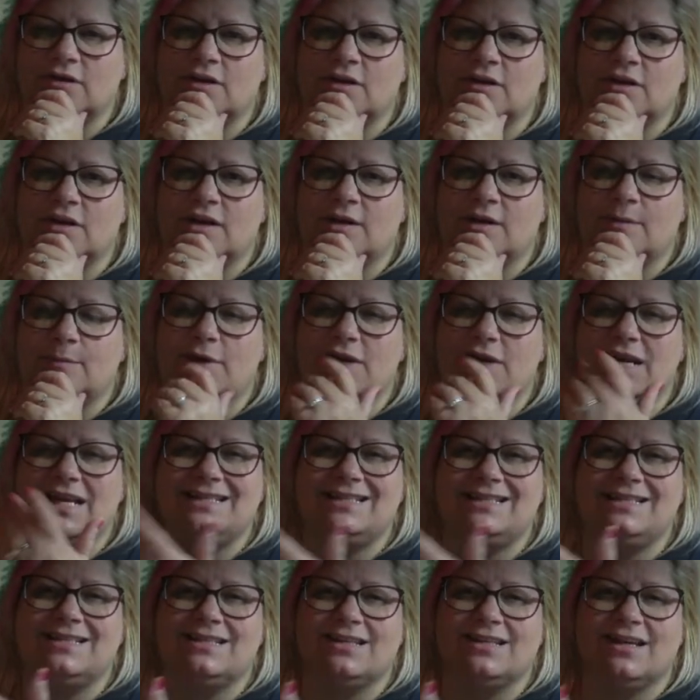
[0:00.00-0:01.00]
but I
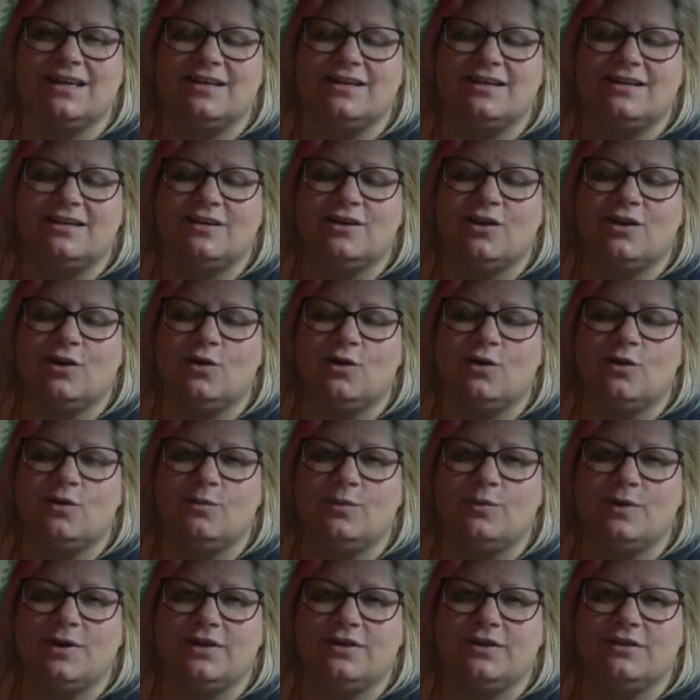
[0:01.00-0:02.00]
decided to go
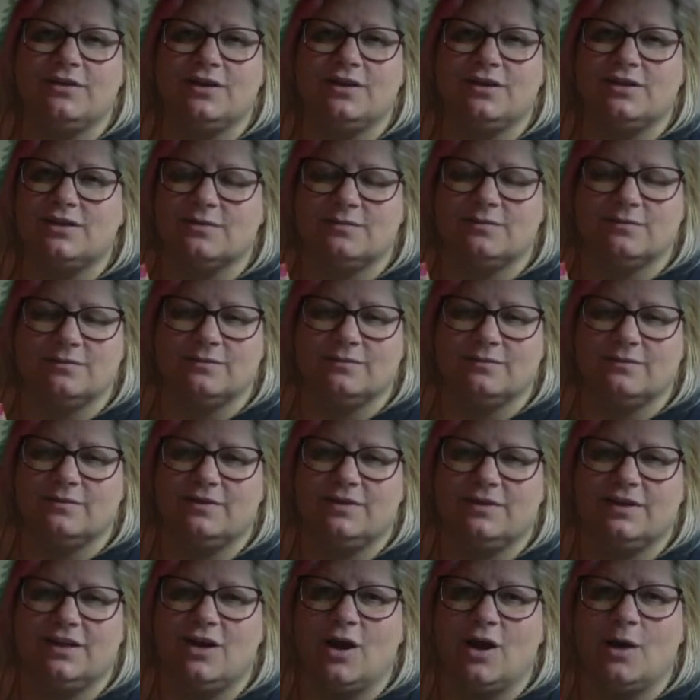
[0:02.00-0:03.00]
with
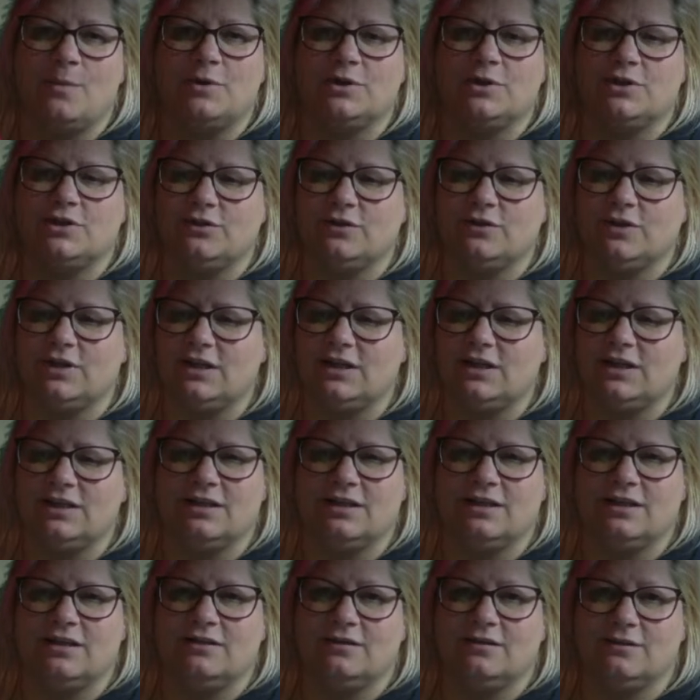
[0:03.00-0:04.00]
an opportunity
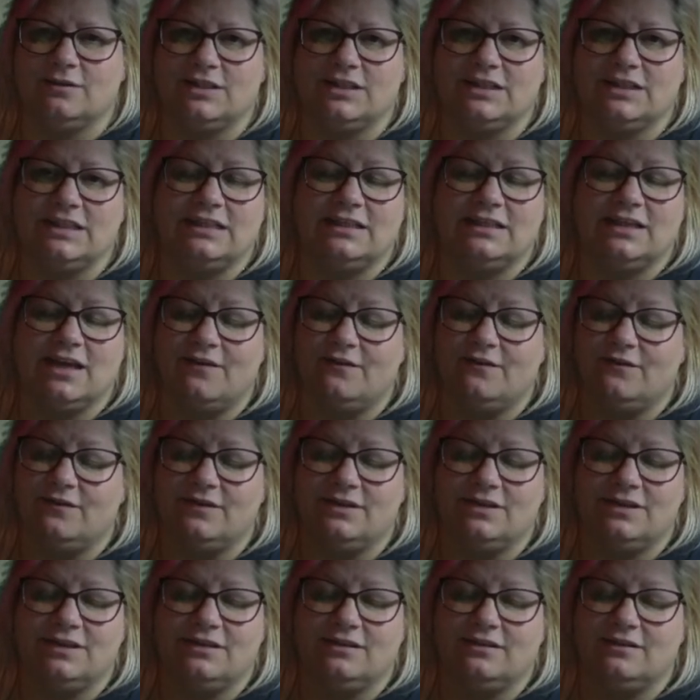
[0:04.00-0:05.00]
that uh,
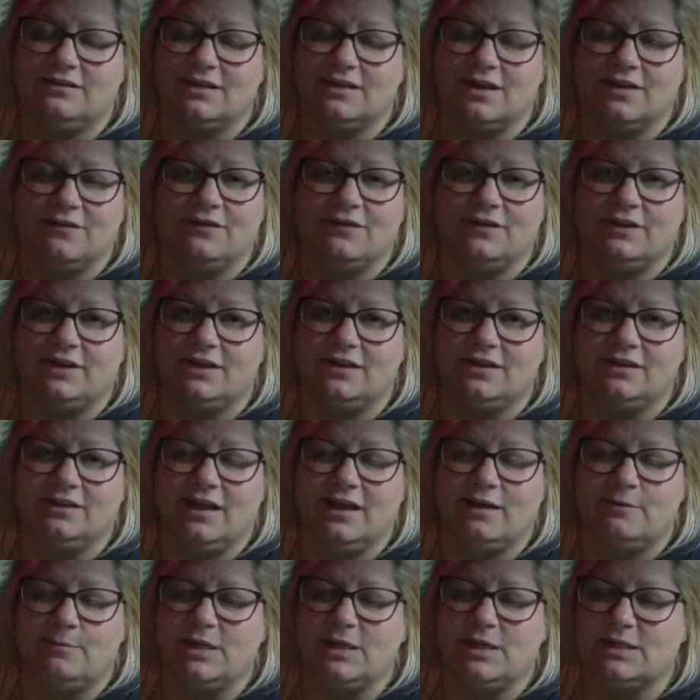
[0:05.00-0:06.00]
definitely led
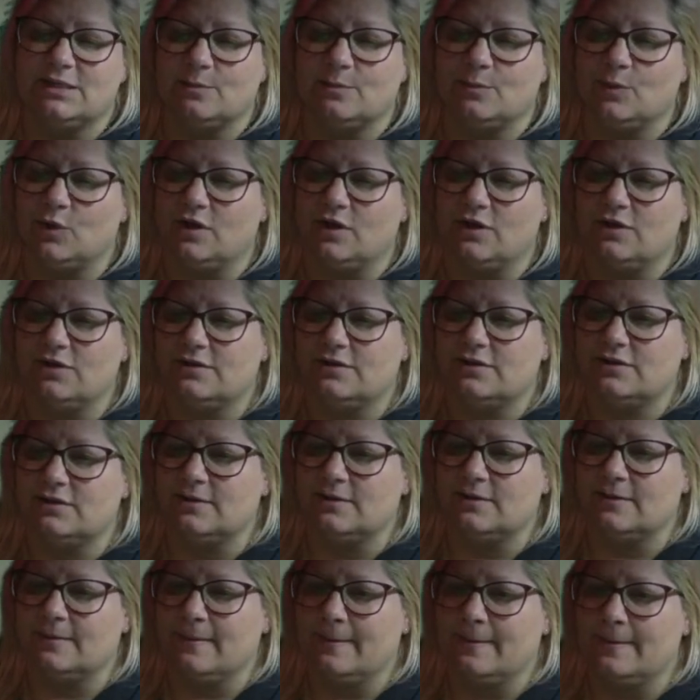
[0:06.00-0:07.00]
me somewhere else.
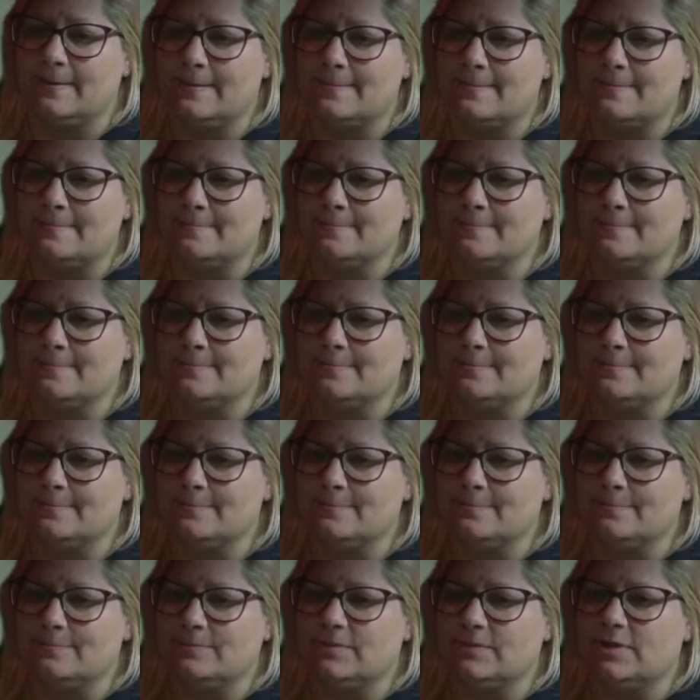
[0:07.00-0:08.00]

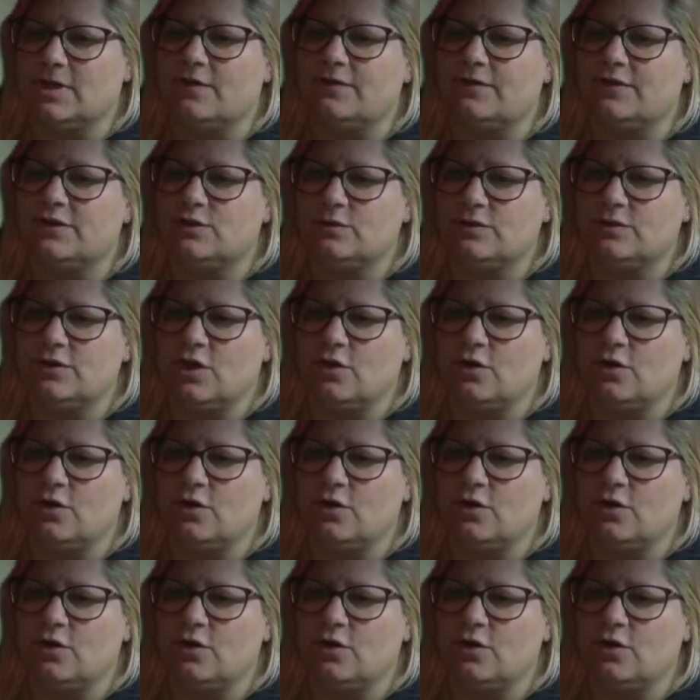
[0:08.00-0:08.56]
The office, no,